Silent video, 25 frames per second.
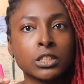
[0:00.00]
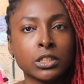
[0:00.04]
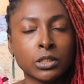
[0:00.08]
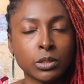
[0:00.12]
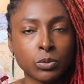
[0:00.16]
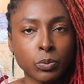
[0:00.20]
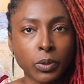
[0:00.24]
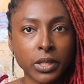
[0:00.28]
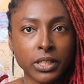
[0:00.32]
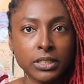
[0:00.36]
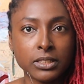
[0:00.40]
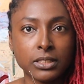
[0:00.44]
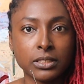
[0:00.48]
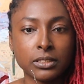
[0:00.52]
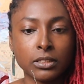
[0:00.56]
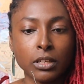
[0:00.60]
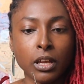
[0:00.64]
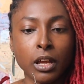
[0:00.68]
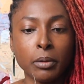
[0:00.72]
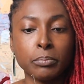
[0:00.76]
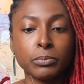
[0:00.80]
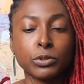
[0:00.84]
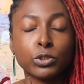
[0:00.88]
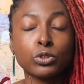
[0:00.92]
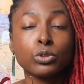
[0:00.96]
twist
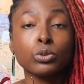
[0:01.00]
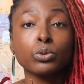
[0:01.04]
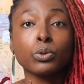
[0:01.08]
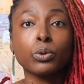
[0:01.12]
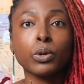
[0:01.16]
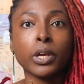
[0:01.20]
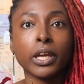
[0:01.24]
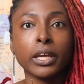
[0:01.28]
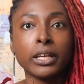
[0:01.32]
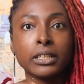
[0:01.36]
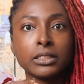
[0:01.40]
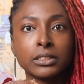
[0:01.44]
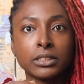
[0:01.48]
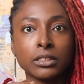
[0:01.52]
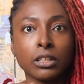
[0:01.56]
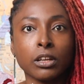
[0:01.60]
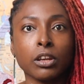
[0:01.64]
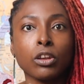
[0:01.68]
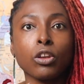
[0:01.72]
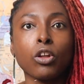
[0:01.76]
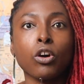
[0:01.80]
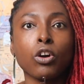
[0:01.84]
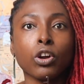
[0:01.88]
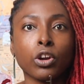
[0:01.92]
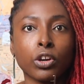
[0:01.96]
to
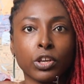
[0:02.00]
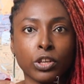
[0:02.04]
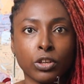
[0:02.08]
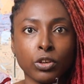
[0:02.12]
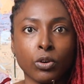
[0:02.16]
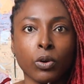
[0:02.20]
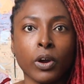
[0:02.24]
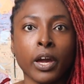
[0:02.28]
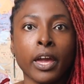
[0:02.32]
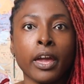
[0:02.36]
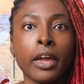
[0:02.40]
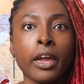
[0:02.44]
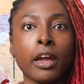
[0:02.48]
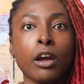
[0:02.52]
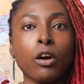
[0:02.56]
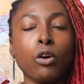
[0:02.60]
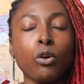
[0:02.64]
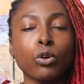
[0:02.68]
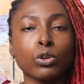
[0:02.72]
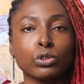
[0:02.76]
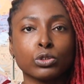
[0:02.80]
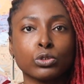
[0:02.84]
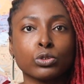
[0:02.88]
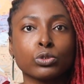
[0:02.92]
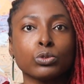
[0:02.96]
interlock your hair,
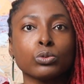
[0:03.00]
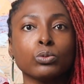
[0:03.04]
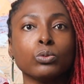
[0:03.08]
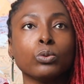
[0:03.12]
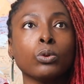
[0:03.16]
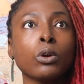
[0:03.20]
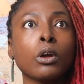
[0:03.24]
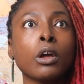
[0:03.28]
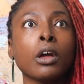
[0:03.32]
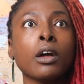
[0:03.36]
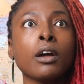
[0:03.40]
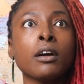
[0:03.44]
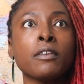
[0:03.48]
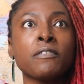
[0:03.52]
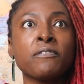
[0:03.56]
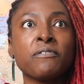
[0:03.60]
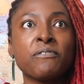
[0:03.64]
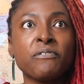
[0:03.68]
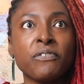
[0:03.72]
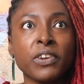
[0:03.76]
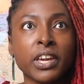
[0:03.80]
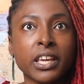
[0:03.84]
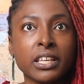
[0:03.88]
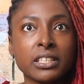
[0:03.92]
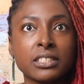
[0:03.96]
or to
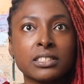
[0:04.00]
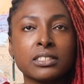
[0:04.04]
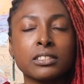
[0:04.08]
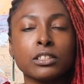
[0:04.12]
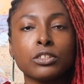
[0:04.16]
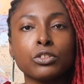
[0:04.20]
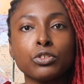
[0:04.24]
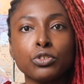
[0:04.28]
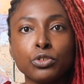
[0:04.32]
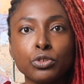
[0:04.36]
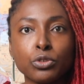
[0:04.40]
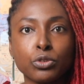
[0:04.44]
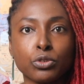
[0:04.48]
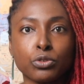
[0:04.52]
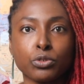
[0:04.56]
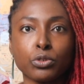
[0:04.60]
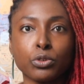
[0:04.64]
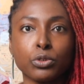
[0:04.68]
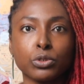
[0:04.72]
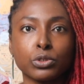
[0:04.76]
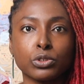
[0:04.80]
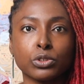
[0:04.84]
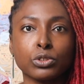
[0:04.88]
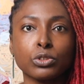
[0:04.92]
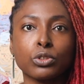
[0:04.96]
fix the new
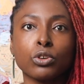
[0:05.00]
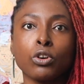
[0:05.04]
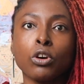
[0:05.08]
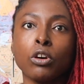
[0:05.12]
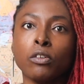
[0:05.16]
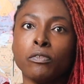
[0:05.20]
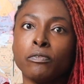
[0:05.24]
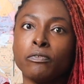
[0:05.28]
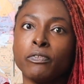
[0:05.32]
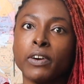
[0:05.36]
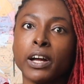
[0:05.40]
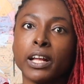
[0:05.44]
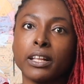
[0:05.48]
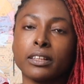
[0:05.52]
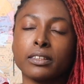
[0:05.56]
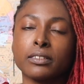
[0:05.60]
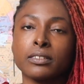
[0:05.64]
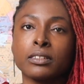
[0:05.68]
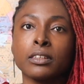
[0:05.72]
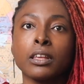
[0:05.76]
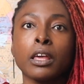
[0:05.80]
growth, to convert